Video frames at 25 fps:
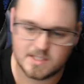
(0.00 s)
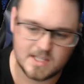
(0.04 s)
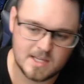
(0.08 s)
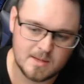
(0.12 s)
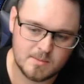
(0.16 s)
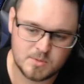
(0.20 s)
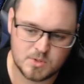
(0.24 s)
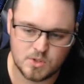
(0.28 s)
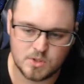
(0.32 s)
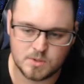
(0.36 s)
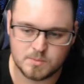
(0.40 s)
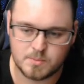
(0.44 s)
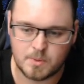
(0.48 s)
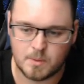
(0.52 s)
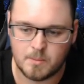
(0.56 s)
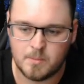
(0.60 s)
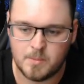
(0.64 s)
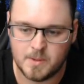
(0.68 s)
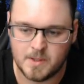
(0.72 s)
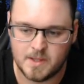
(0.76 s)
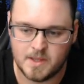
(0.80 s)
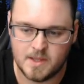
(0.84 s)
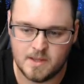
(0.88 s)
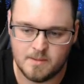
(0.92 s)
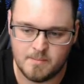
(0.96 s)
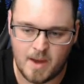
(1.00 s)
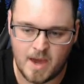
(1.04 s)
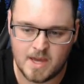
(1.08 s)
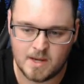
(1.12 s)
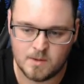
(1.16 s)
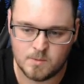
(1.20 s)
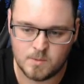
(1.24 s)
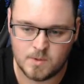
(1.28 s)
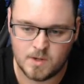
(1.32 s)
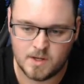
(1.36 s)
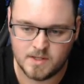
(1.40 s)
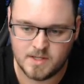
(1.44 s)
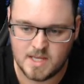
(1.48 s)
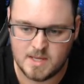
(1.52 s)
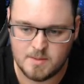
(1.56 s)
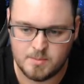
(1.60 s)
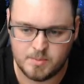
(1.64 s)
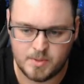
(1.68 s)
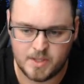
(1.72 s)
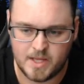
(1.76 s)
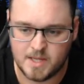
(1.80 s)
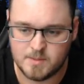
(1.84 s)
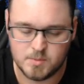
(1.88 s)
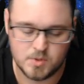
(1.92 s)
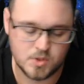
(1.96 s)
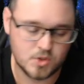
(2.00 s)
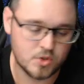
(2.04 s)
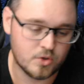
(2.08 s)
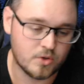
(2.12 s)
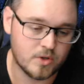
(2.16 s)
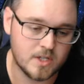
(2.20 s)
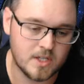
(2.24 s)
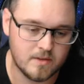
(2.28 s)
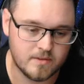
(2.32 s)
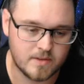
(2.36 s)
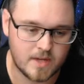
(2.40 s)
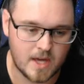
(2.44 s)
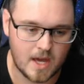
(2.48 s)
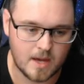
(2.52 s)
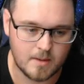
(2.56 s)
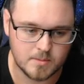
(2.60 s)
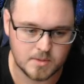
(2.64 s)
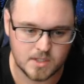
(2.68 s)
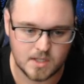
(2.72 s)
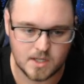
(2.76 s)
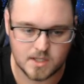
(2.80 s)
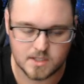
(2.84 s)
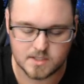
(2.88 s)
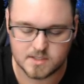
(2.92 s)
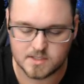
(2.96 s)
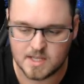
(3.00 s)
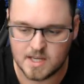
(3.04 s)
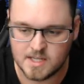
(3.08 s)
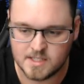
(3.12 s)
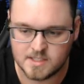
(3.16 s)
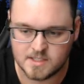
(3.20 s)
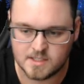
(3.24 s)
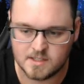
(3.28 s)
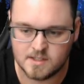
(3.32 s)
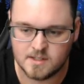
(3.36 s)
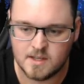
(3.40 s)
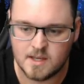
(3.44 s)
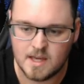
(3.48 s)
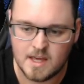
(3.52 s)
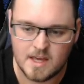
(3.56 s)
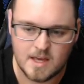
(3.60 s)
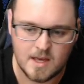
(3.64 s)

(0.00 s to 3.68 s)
Liam Shields probably the main one. He played majority of games last season,